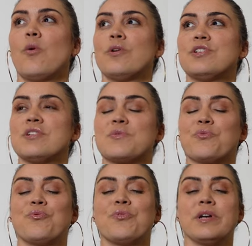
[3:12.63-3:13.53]
we're just
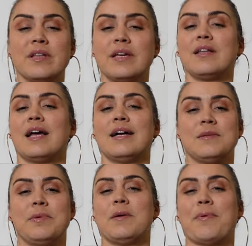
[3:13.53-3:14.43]
really glad
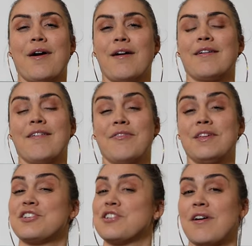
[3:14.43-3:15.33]
to be a part of
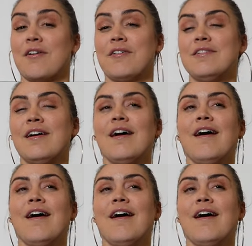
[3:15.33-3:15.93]
this show